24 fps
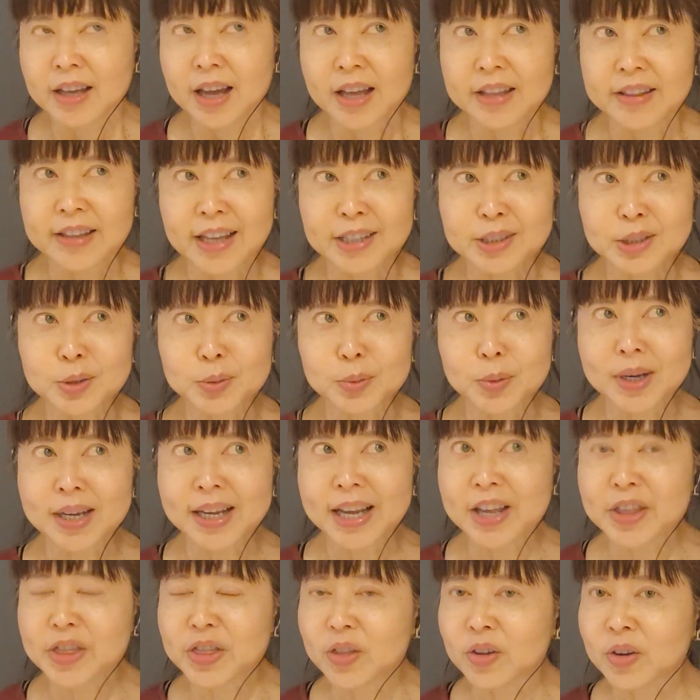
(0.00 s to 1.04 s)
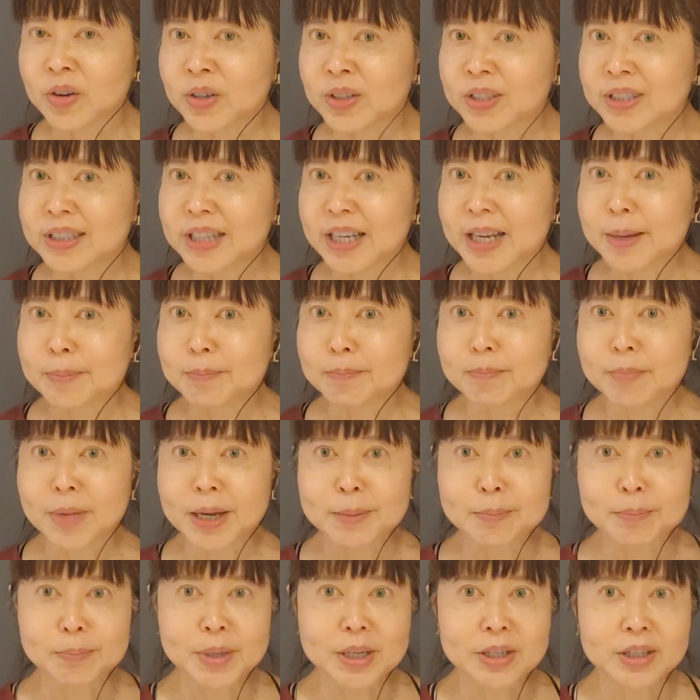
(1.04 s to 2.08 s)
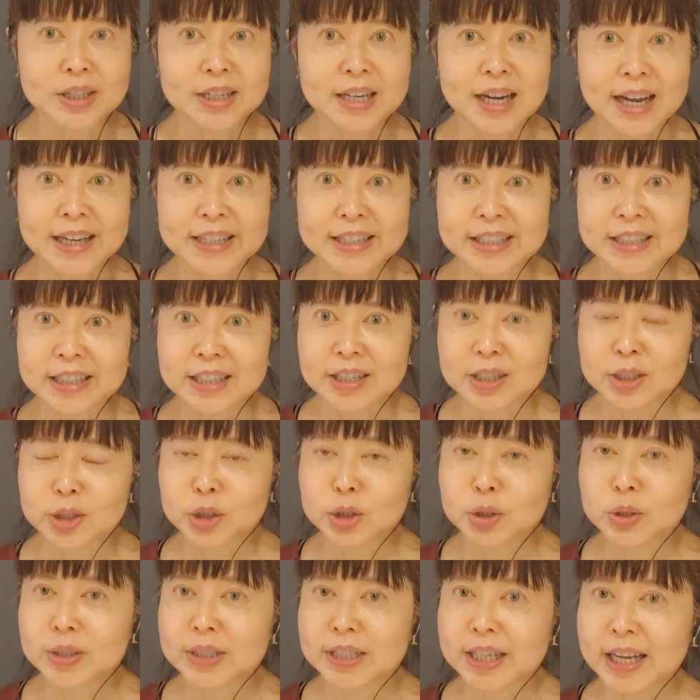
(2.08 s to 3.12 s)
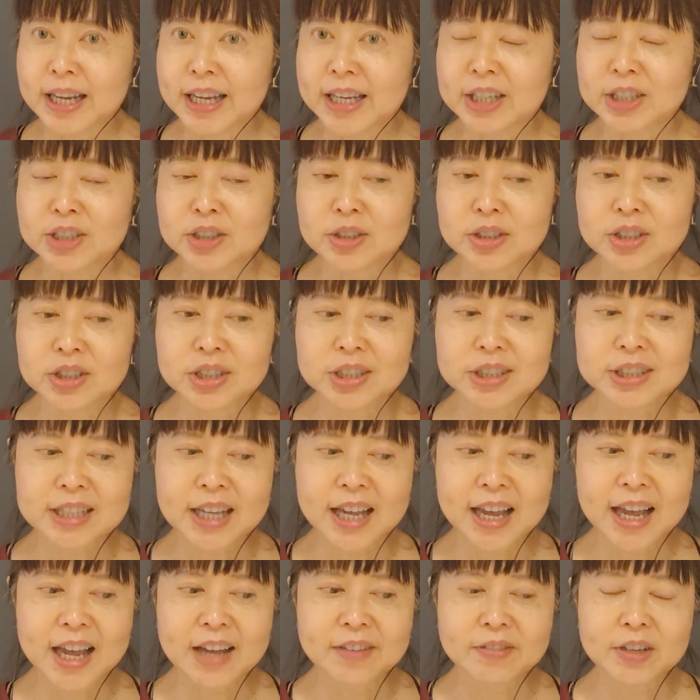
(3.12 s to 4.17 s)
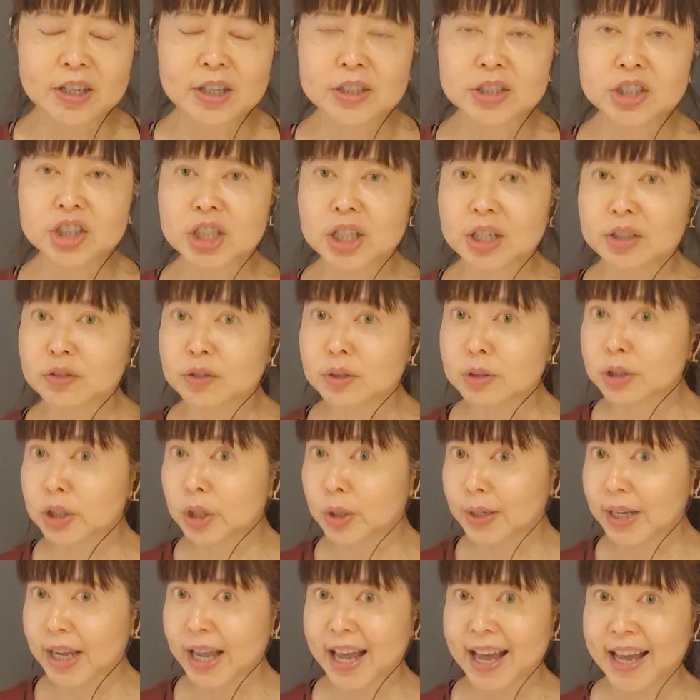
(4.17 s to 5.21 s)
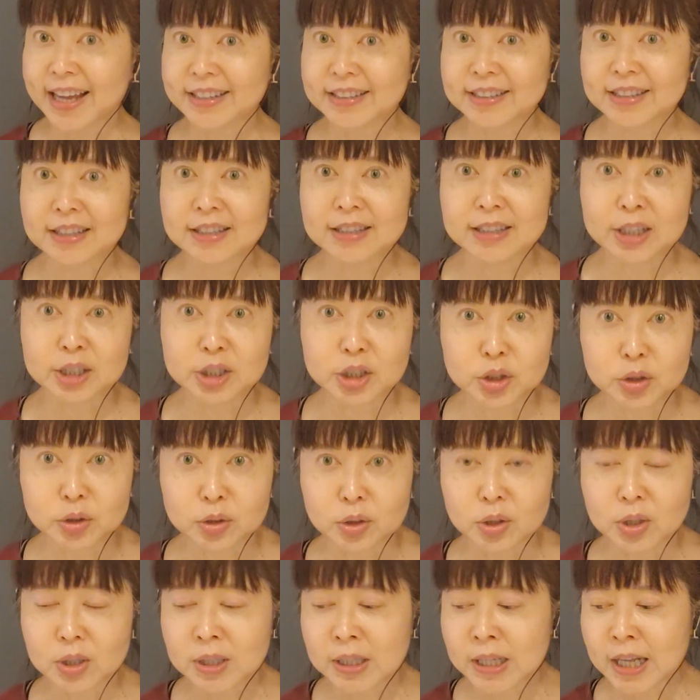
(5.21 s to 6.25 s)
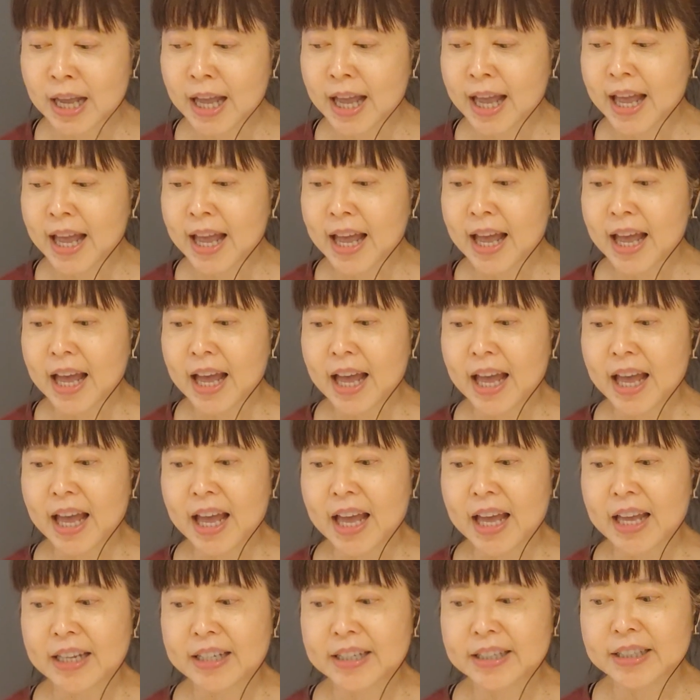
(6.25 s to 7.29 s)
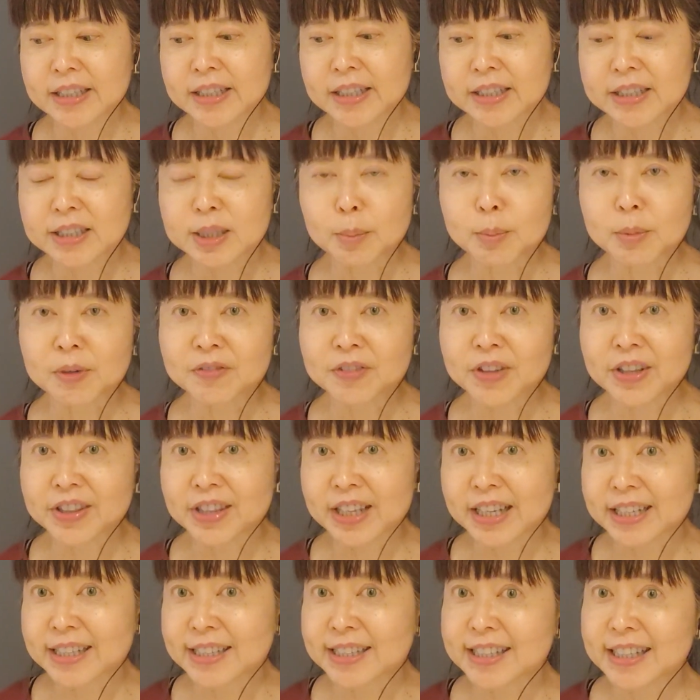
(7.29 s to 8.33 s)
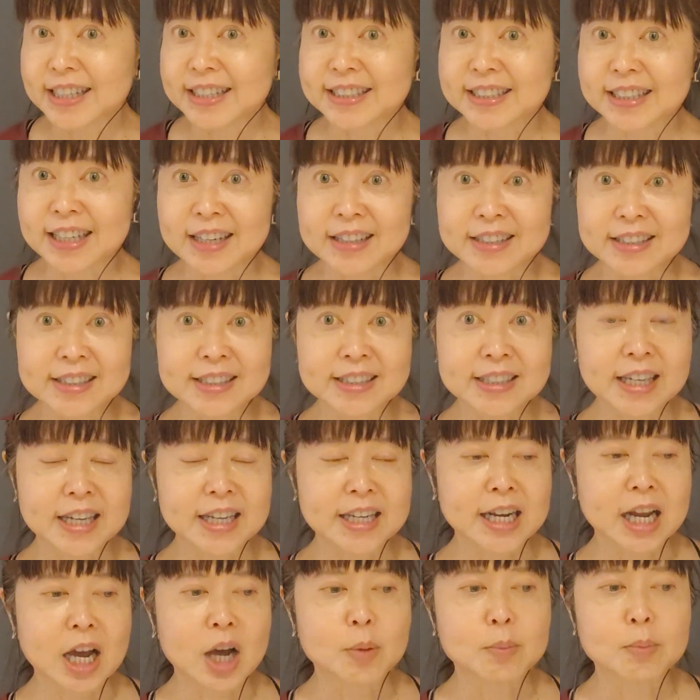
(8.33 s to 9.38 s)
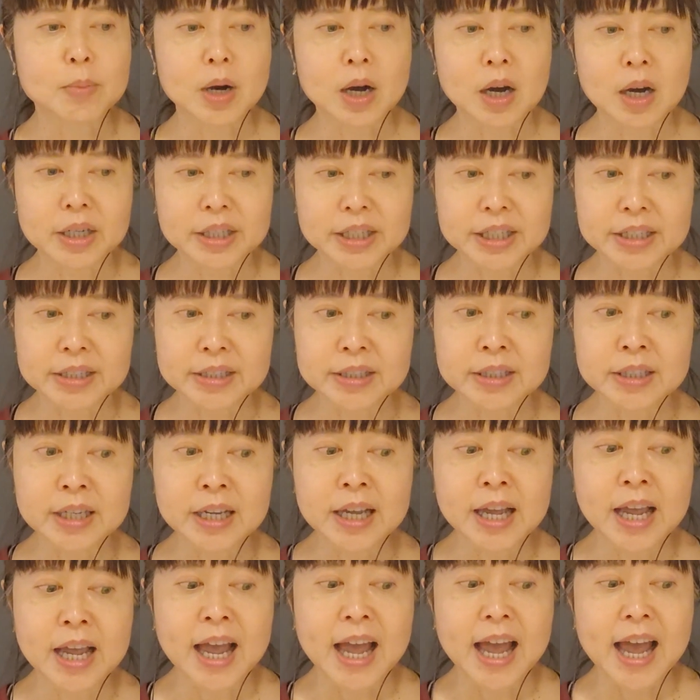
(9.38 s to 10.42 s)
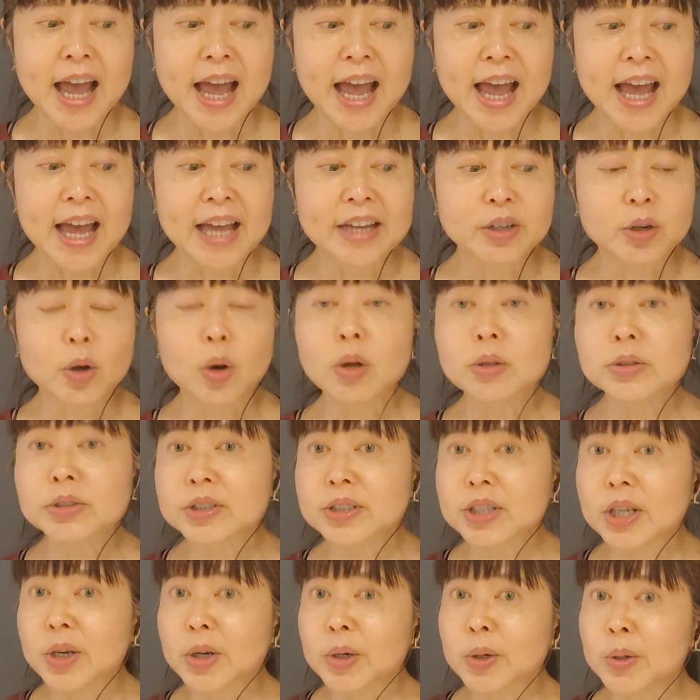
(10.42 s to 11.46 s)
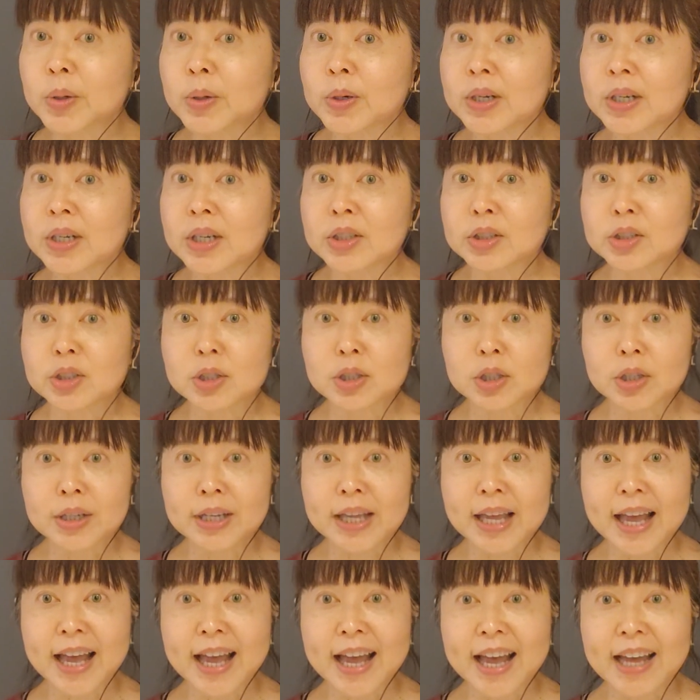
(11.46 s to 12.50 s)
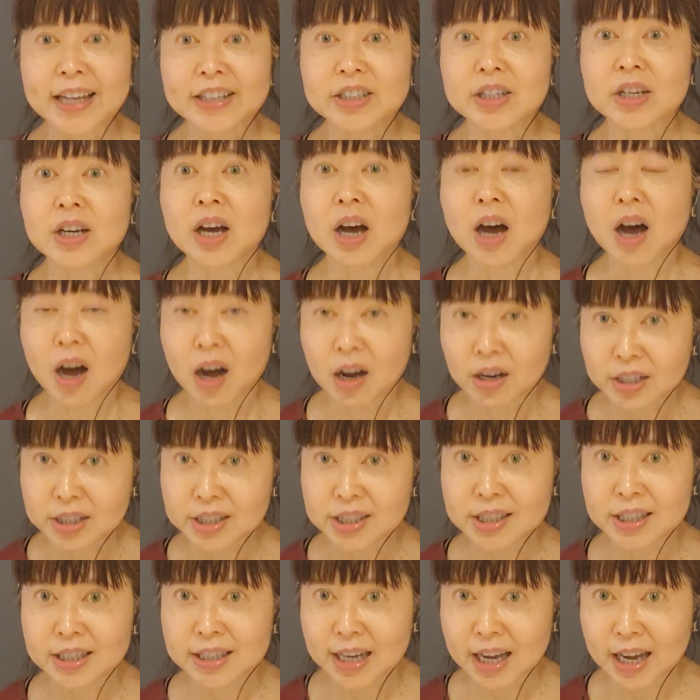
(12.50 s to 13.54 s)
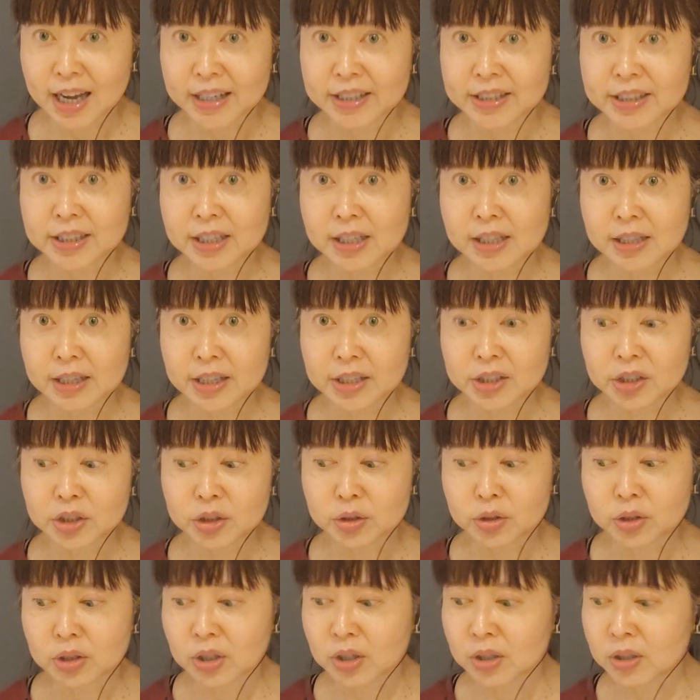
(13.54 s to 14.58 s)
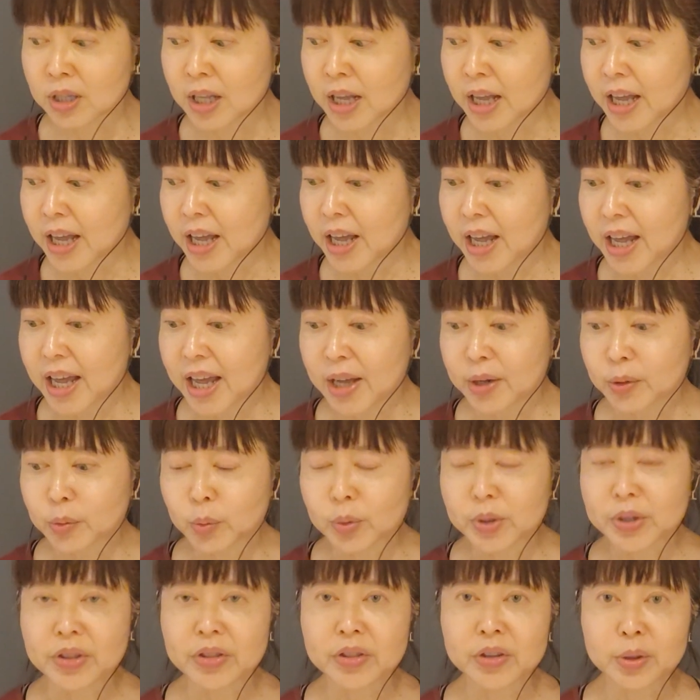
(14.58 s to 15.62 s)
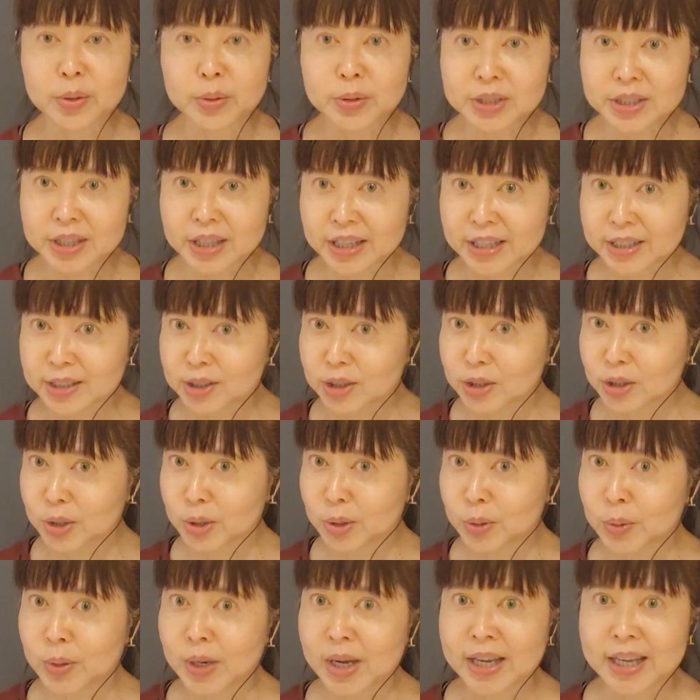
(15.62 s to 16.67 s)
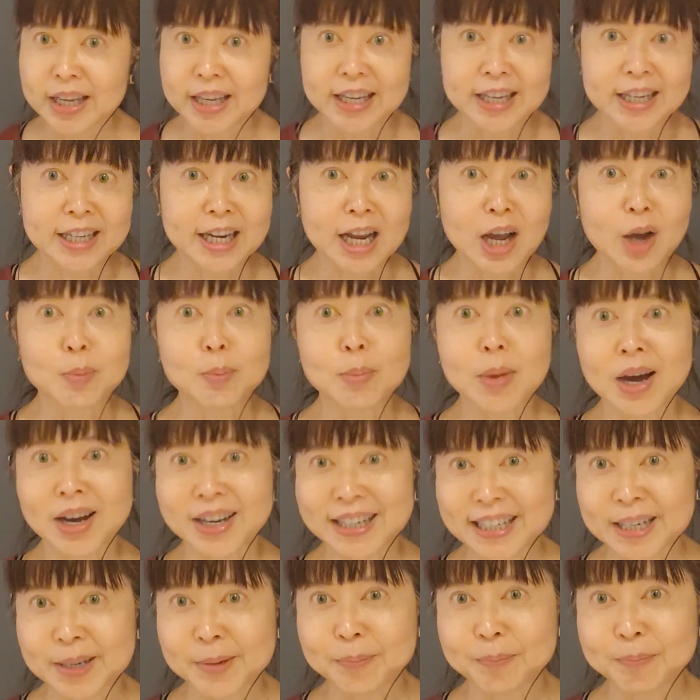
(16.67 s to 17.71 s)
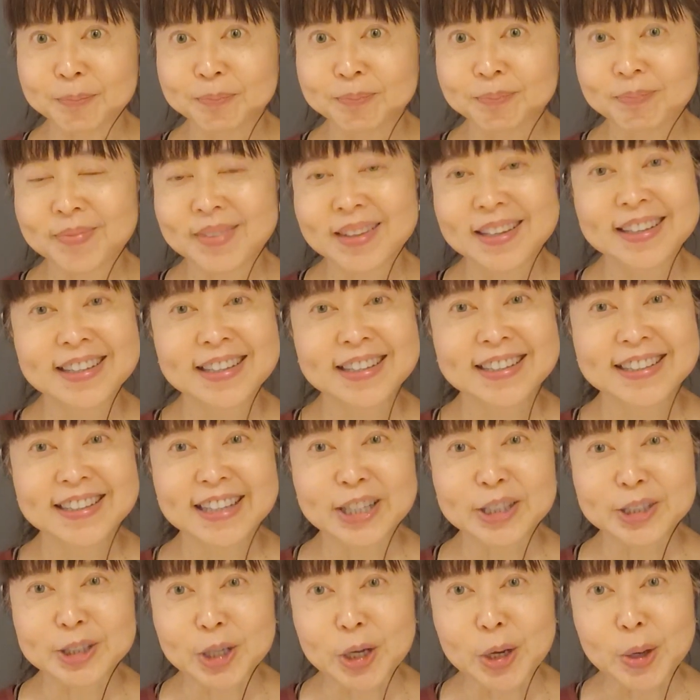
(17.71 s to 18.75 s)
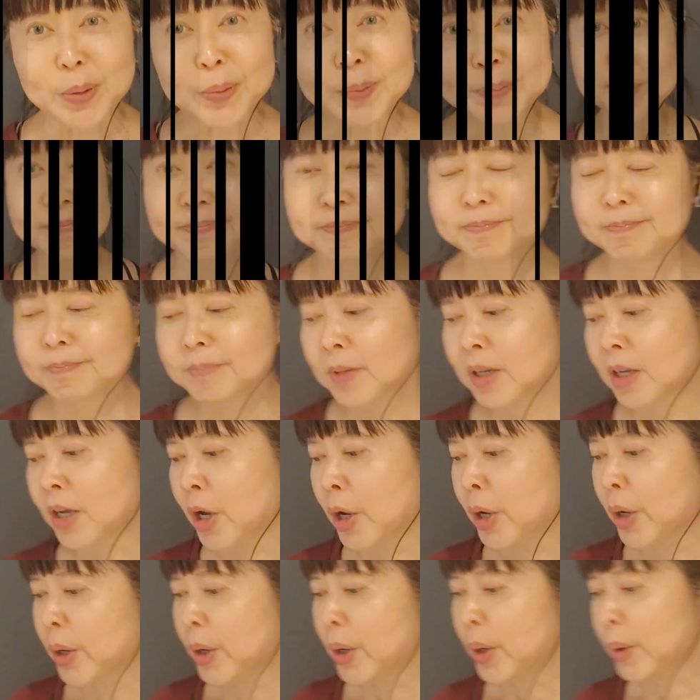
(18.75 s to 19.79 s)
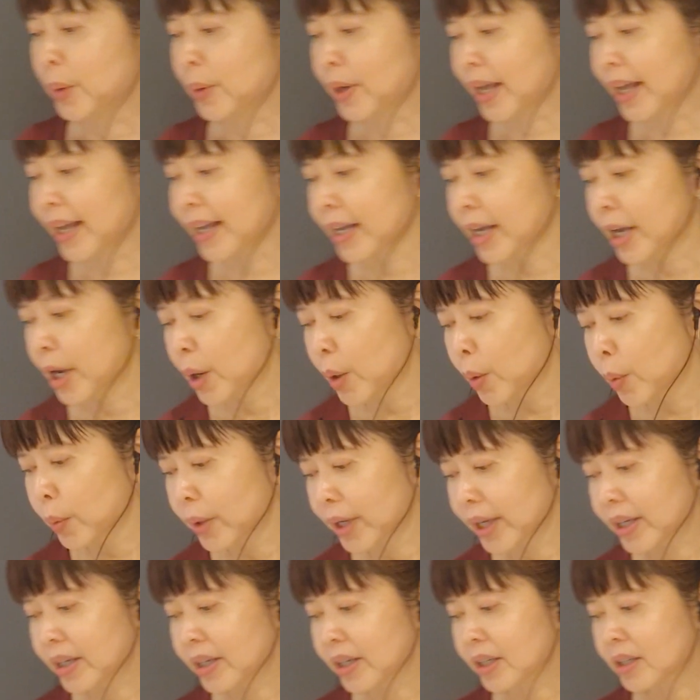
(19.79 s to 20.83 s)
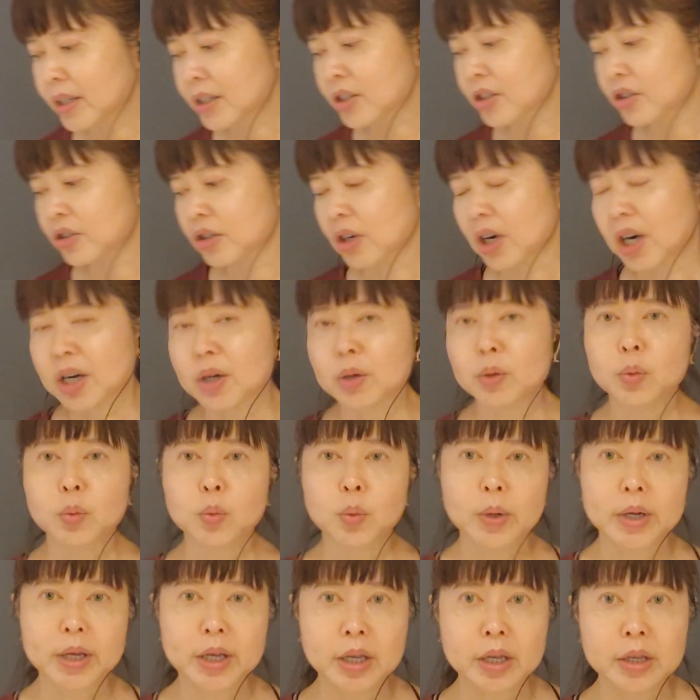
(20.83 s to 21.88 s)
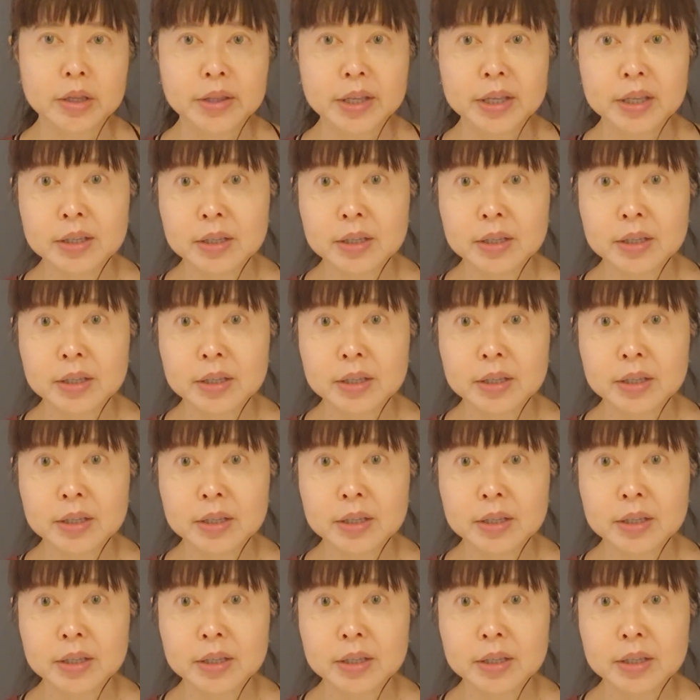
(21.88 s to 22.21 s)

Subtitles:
That's why I thought it might be a good idea today to just have a general look at cholesterol and some of the things it does in our body, and also to look at oxidized cholesterol and what those things do in our body. Let's go. Okay, we can start with